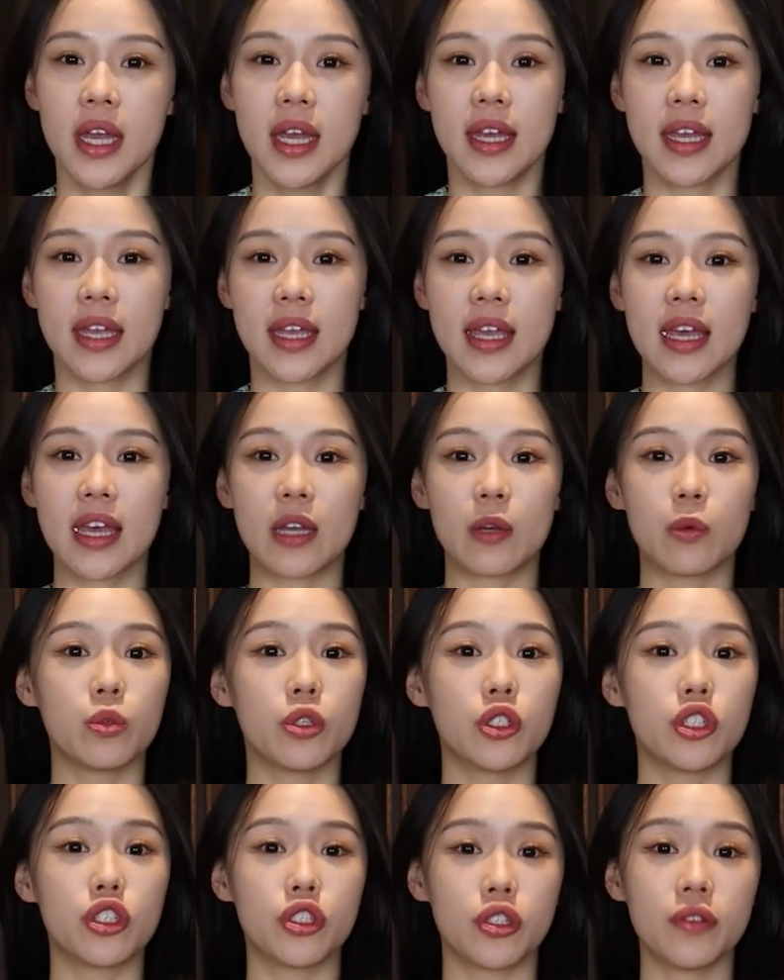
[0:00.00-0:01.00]
It can
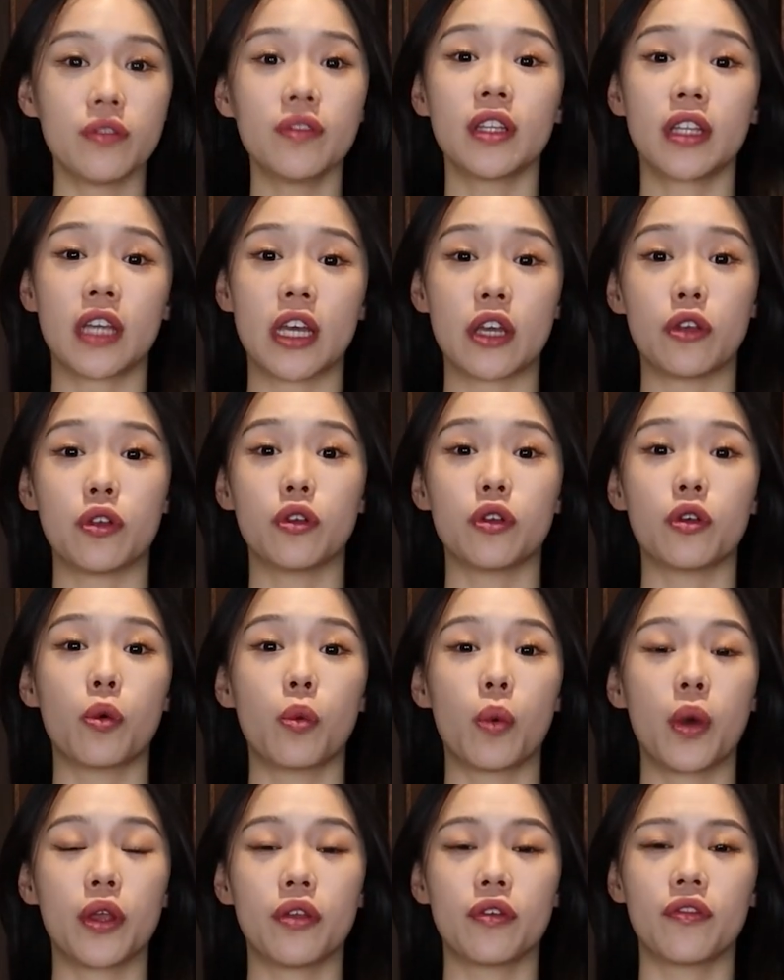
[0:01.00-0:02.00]
rejuvenate you
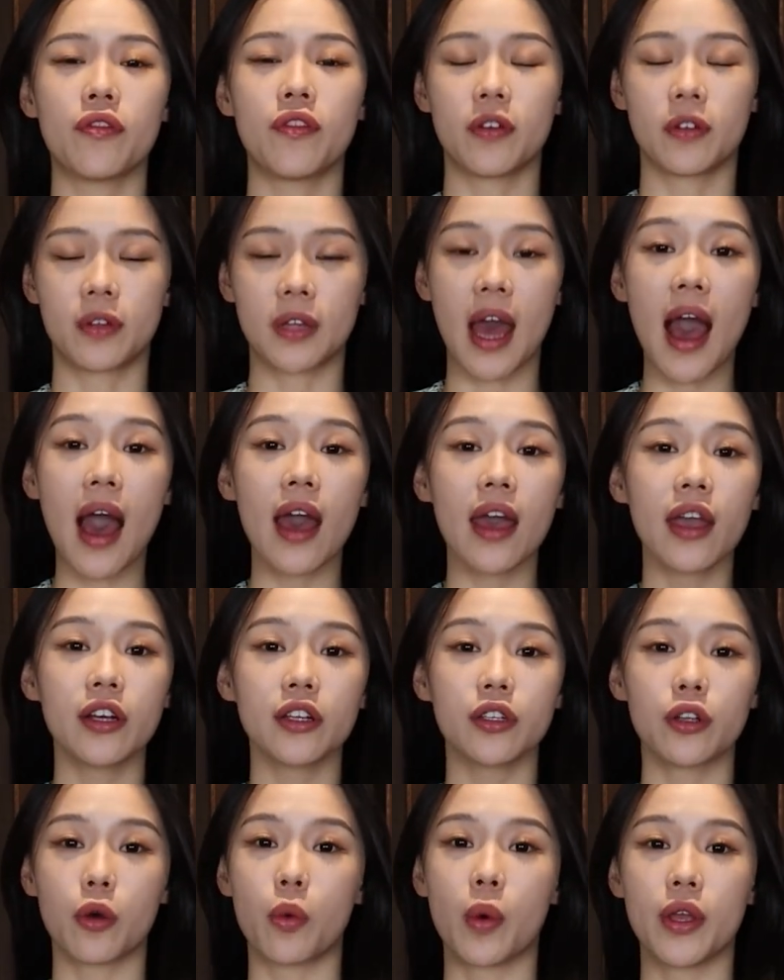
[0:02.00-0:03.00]
when you feel
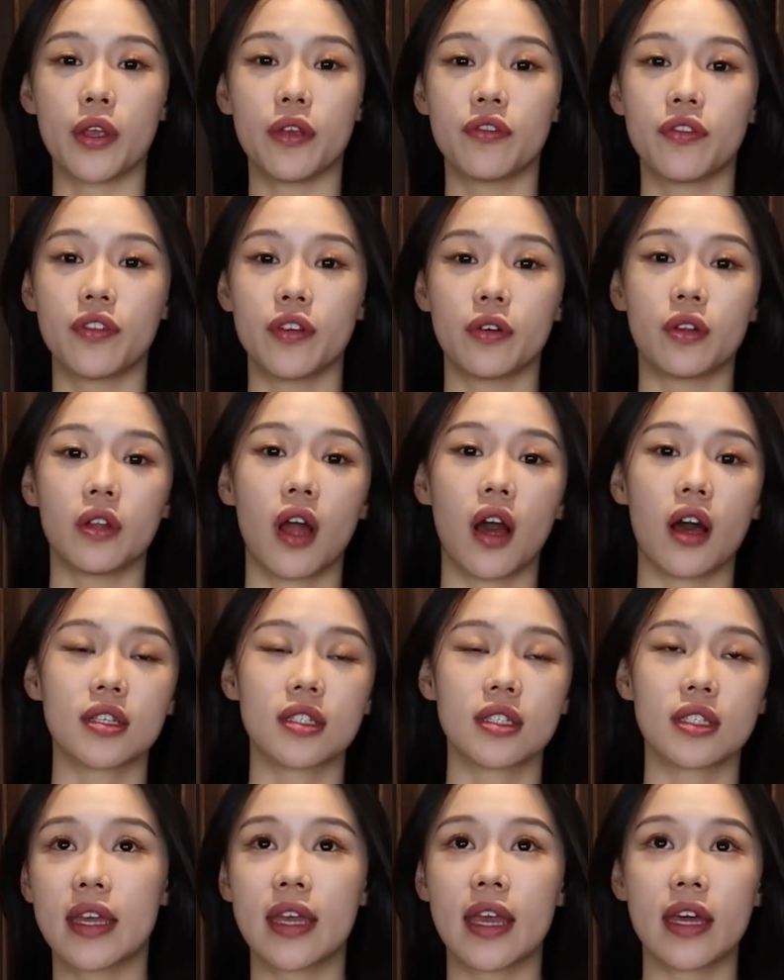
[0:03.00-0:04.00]
tired or when you feel
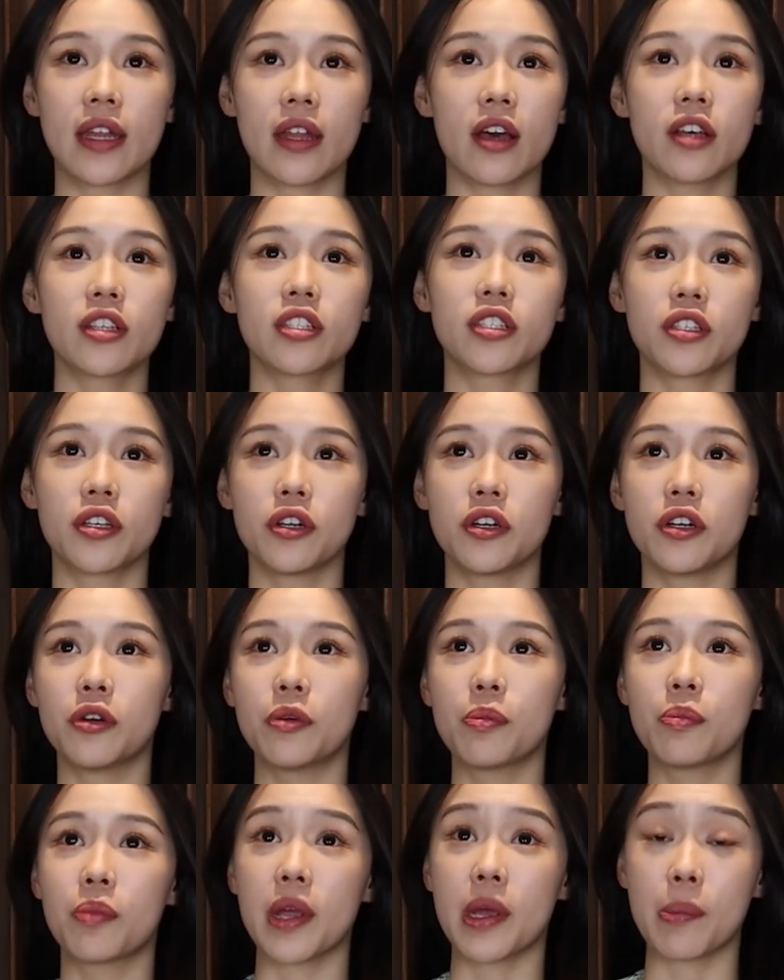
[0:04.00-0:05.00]
lost. It can
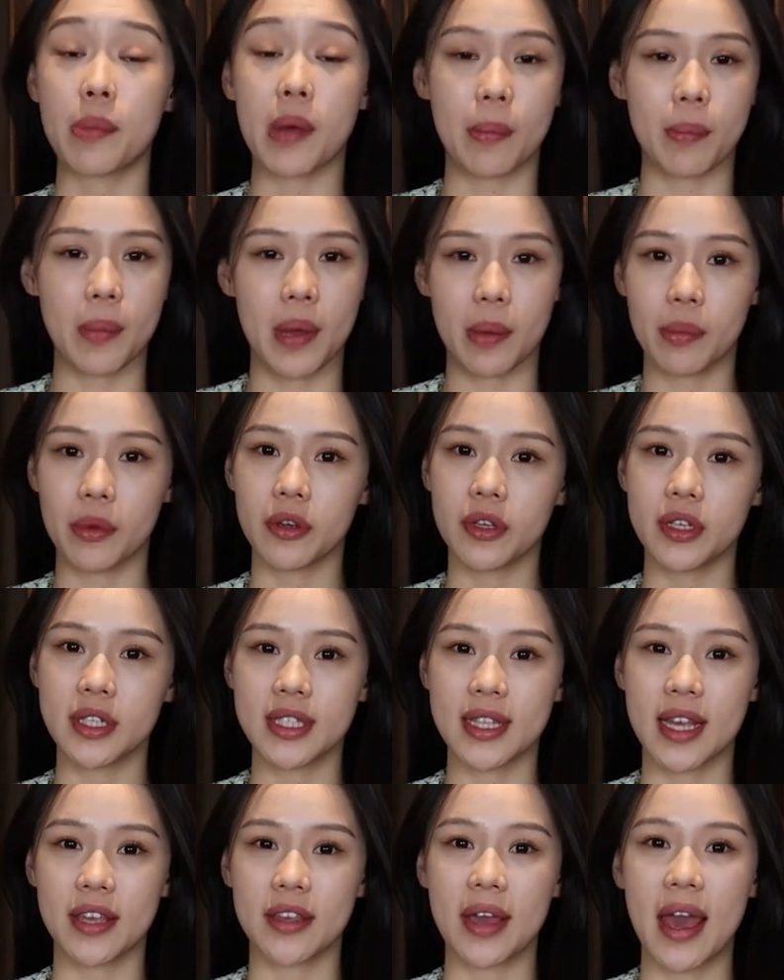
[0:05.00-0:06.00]
also bring back memories
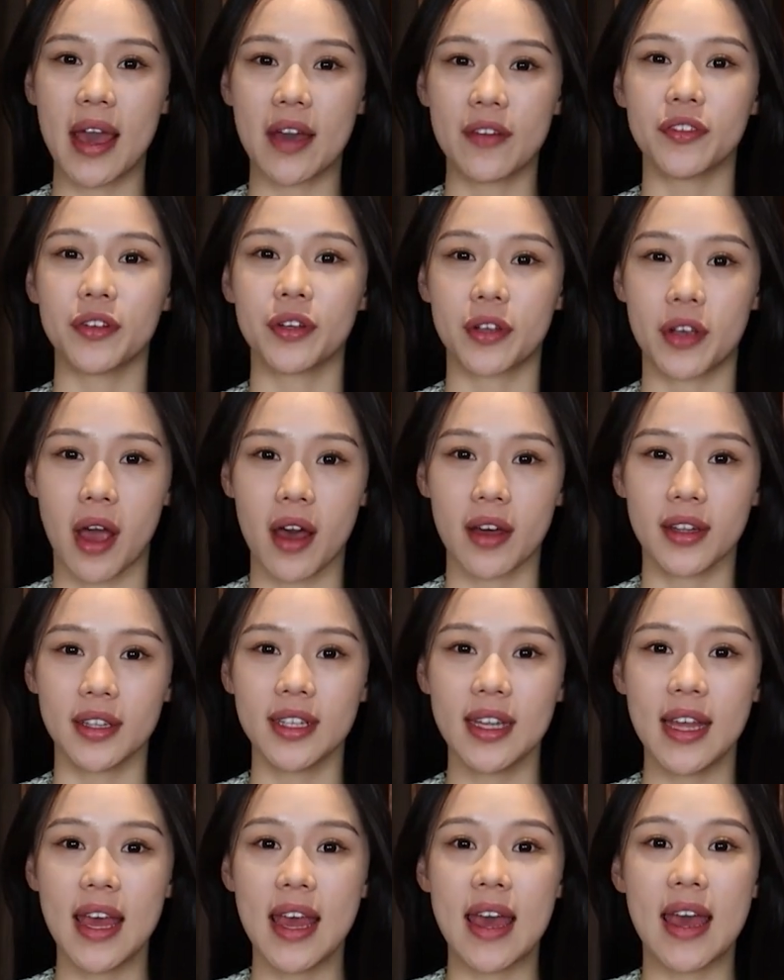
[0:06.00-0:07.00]
that you have
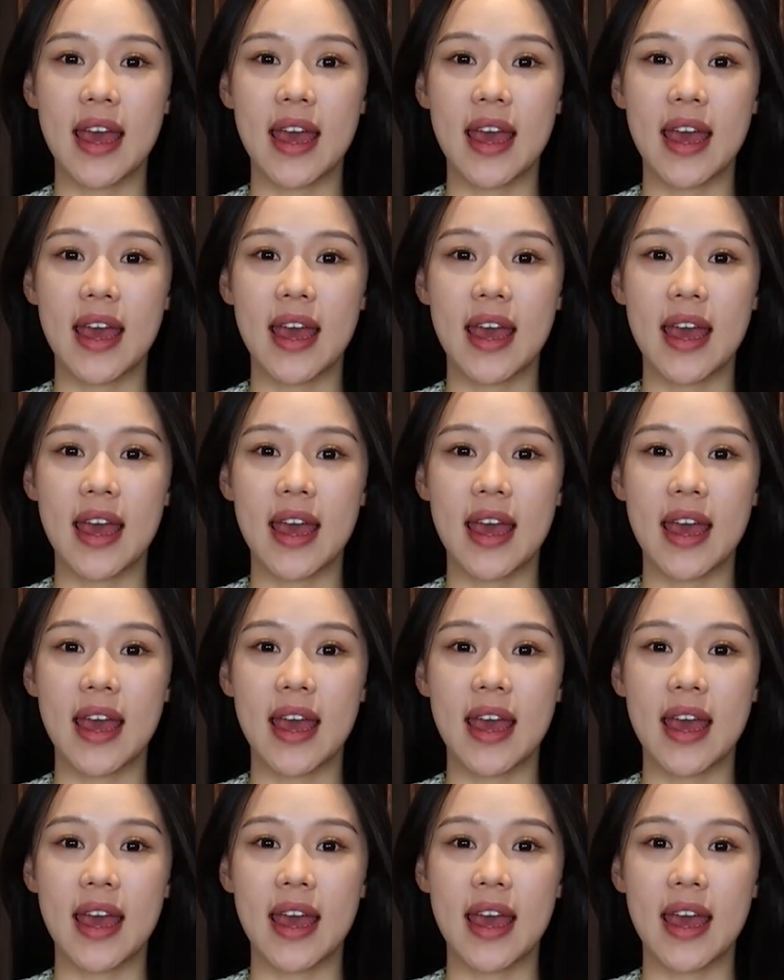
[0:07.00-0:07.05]
forgotten